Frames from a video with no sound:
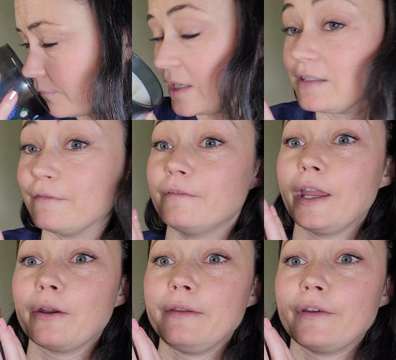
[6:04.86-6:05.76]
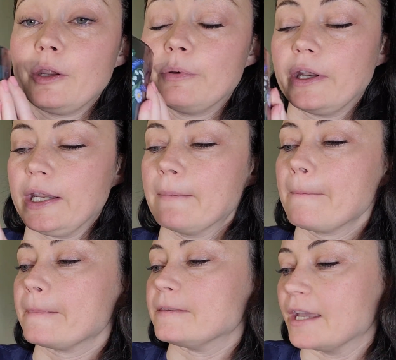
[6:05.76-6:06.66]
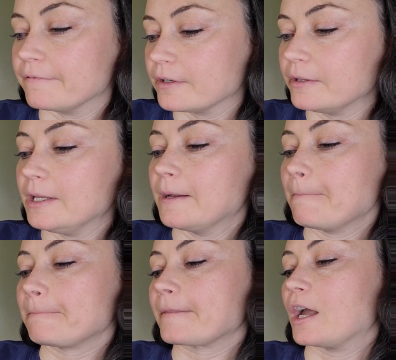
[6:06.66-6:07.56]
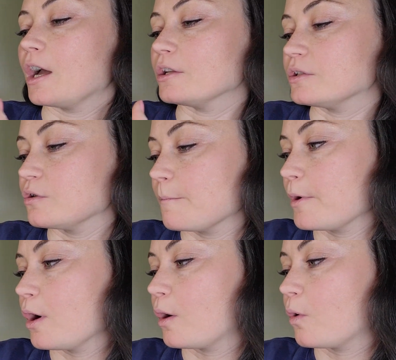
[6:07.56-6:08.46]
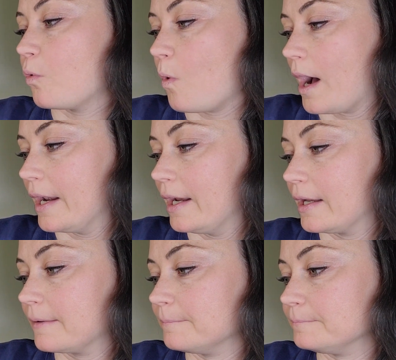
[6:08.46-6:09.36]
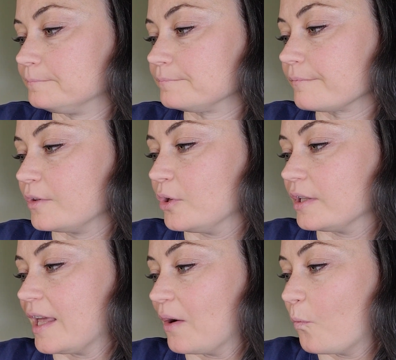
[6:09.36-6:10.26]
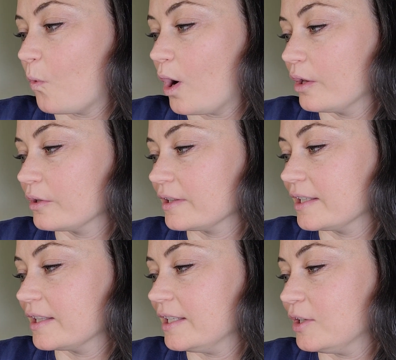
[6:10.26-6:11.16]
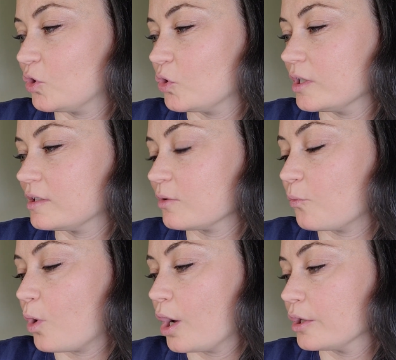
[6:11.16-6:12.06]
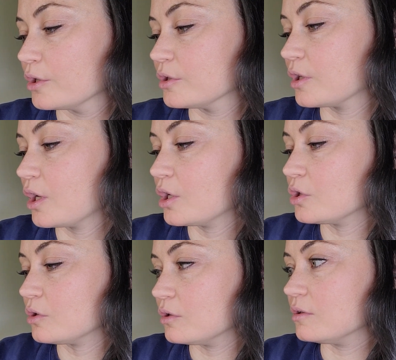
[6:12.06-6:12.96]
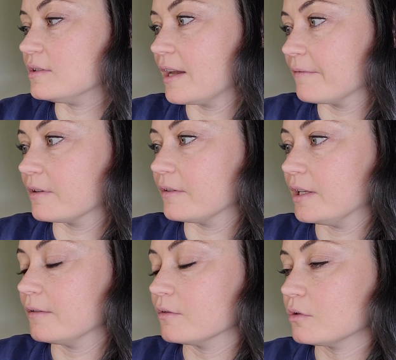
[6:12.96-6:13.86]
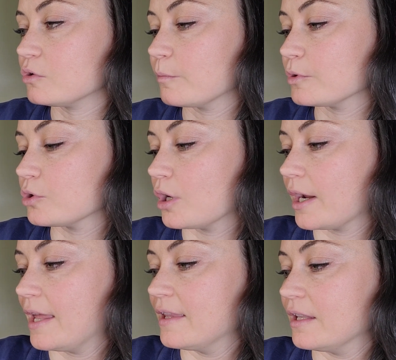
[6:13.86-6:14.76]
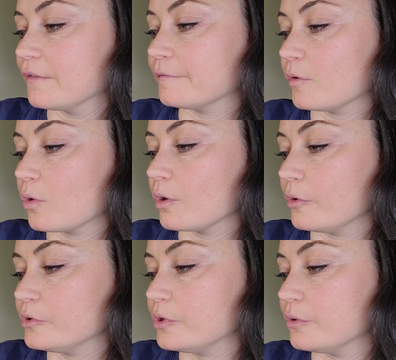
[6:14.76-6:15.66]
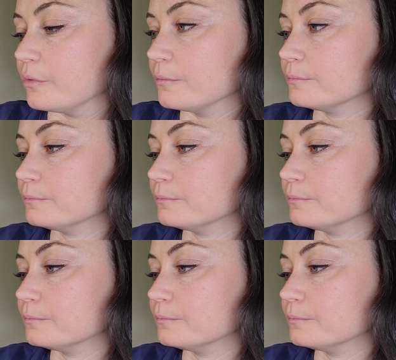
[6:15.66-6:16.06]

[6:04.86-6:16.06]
It's very, very pretty. Definitely a super aquatic. You get that water lily, crystal waters, definitely super strong. And then the floral too.